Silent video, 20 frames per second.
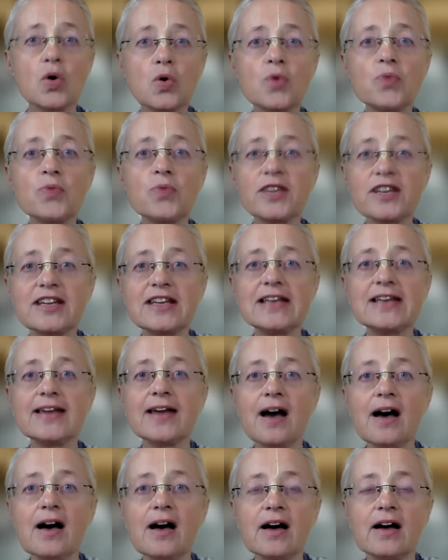who we really
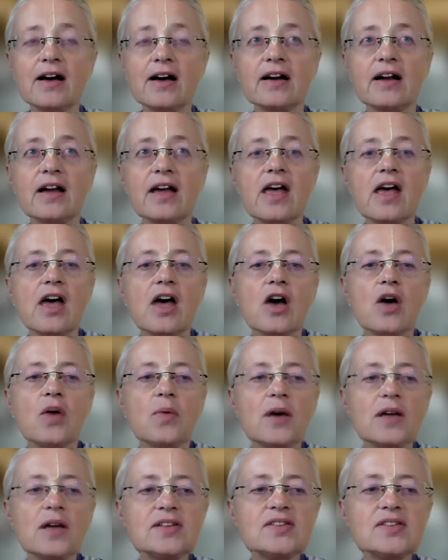are.
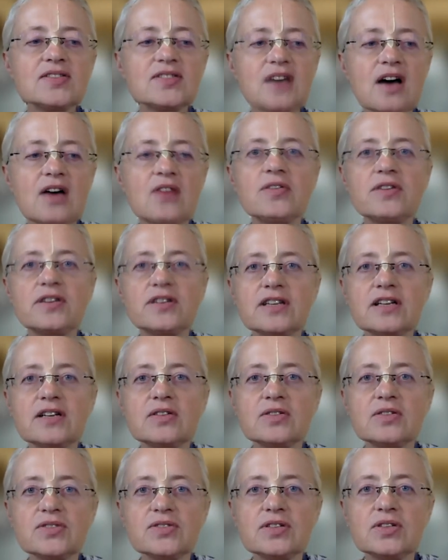What is our real
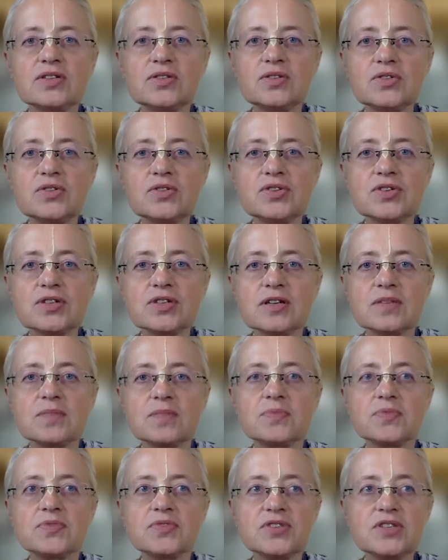constitutional
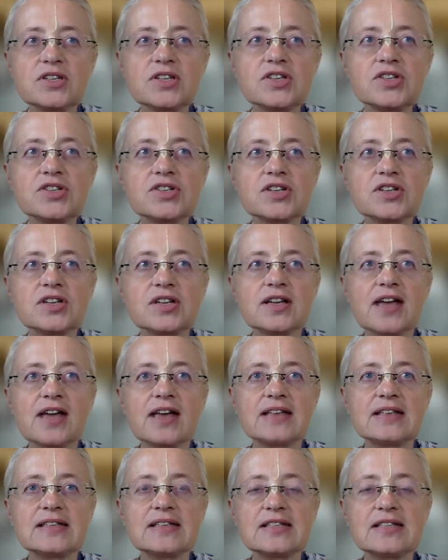position
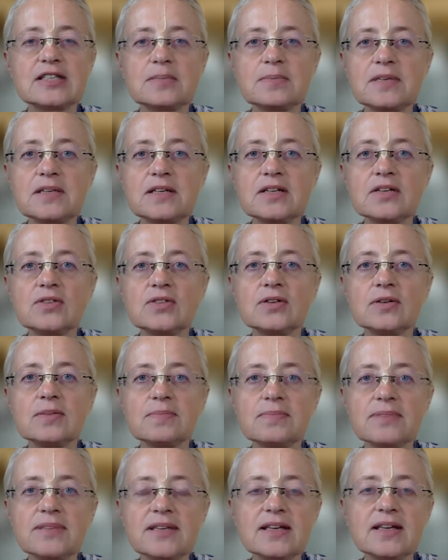as a spiritual
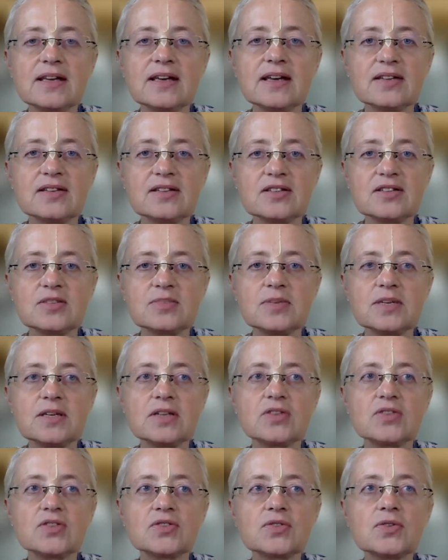being, as a
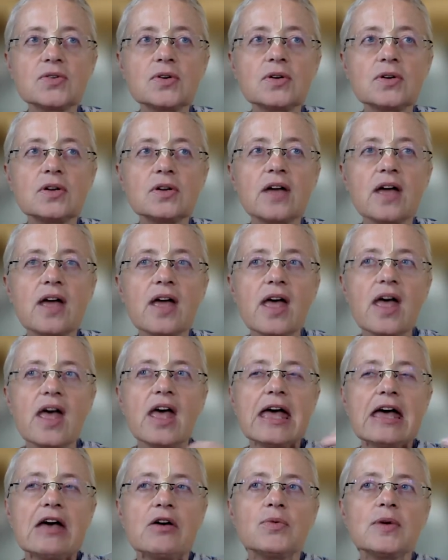spirit soul?
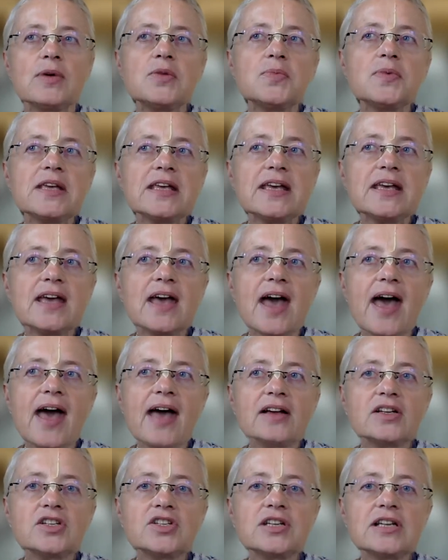When we
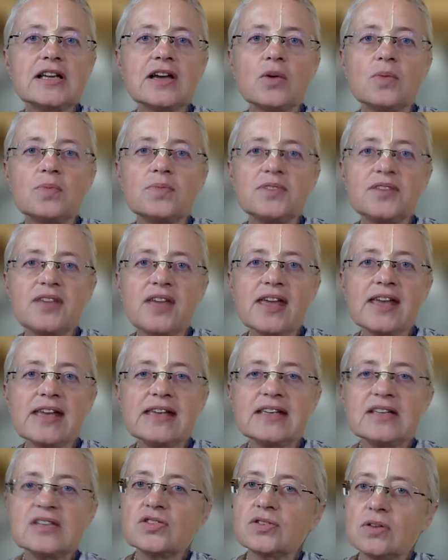actually obtain
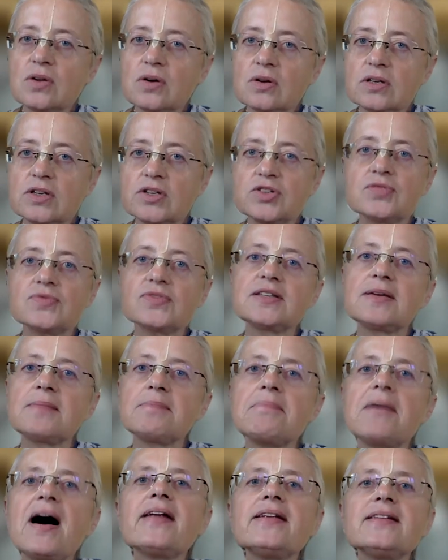this knowledge of
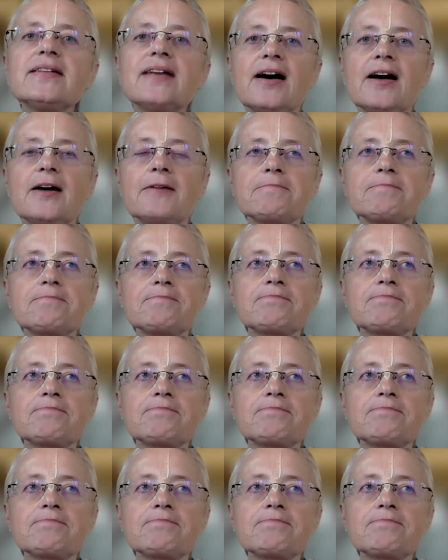Sambandha,